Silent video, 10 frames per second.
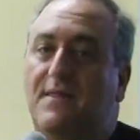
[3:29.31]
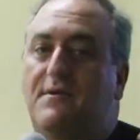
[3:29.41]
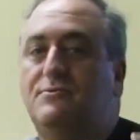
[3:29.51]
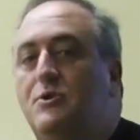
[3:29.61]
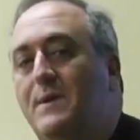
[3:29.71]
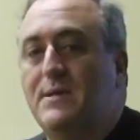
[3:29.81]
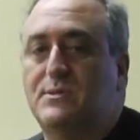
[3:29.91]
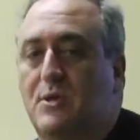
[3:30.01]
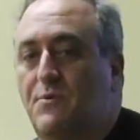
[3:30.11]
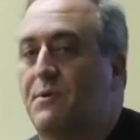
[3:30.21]
they're doing
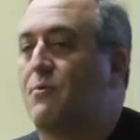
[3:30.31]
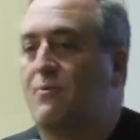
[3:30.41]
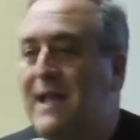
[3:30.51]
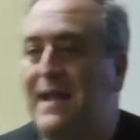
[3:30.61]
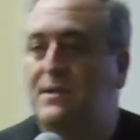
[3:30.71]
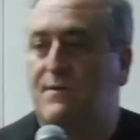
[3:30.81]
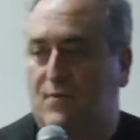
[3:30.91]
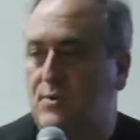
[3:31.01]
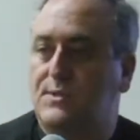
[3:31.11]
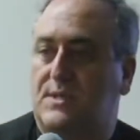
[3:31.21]
so to create
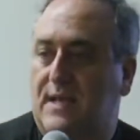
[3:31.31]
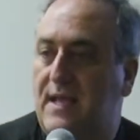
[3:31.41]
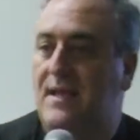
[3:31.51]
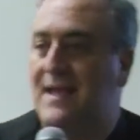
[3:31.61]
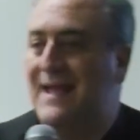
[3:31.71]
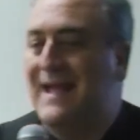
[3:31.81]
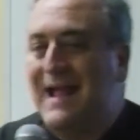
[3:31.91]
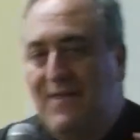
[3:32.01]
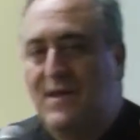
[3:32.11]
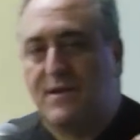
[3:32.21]
diversity.
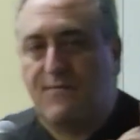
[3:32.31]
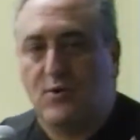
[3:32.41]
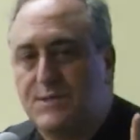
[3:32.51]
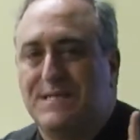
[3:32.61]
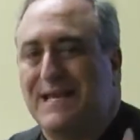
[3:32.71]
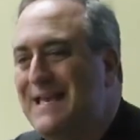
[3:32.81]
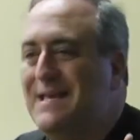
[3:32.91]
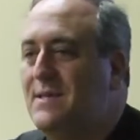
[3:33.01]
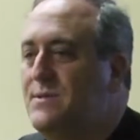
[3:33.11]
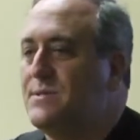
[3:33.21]
And the diversity
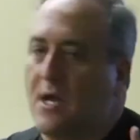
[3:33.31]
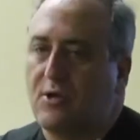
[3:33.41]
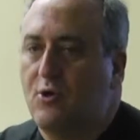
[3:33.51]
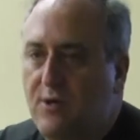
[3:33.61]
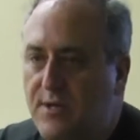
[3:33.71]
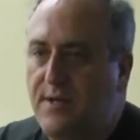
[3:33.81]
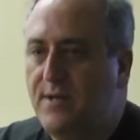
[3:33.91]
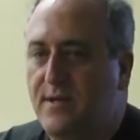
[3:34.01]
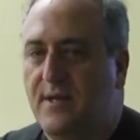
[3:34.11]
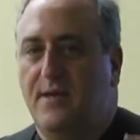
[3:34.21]
is a
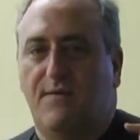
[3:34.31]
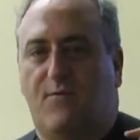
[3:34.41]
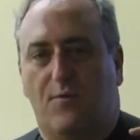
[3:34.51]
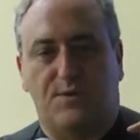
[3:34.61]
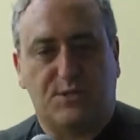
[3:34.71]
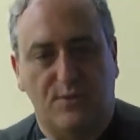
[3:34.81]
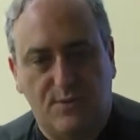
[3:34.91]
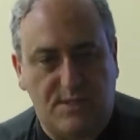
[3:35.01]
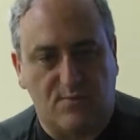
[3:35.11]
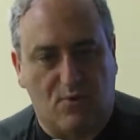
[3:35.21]
good for the
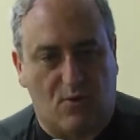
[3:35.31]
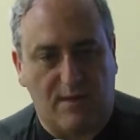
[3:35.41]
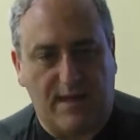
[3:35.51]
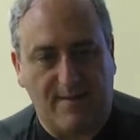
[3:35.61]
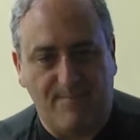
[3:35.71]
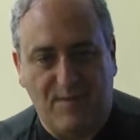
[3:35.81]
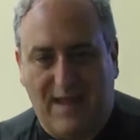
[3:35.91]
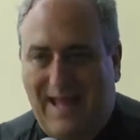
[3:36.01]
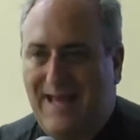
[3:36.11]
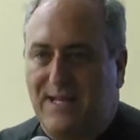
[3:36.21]
students enrolling,
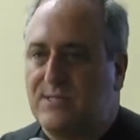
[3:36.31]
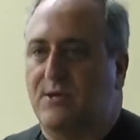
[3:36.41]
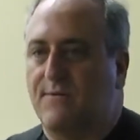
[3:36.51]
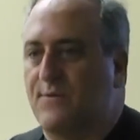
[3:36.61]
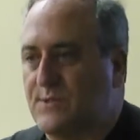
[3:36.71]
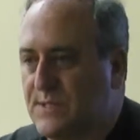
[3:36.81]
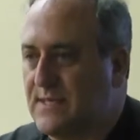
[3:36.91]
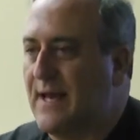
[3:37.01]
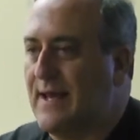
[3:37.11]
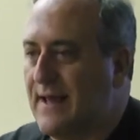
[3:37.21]
and it's a good for
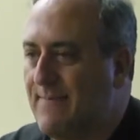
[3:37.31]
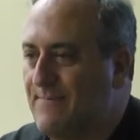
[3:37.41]
society.